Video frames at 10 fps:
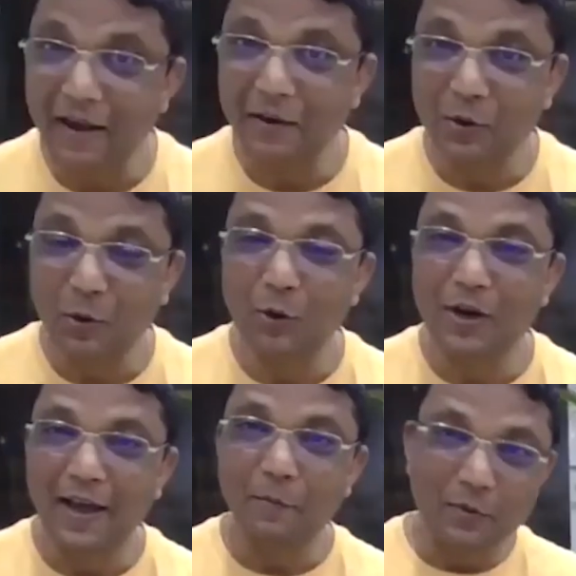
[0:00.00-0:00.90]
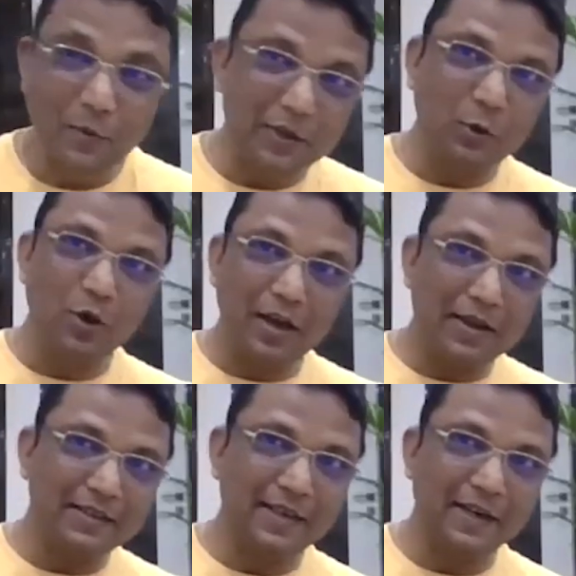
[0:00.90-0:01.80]
I could, but I
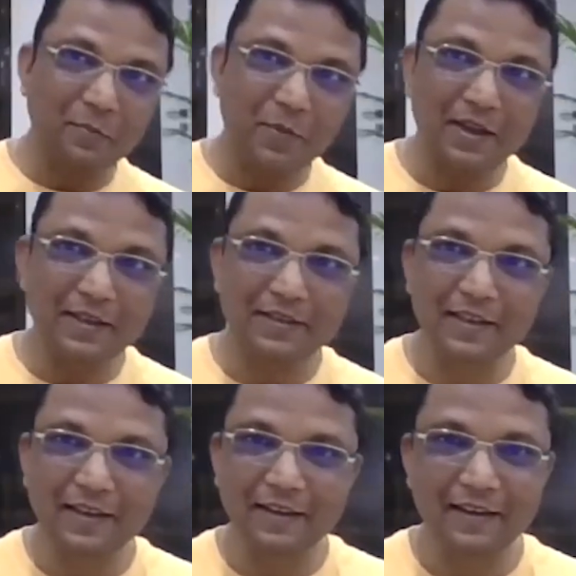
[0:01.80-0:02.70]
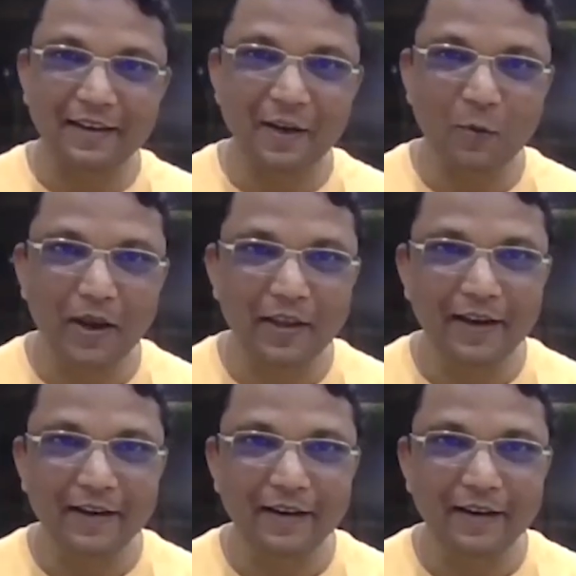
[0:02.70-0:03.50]
set up this thing in a way that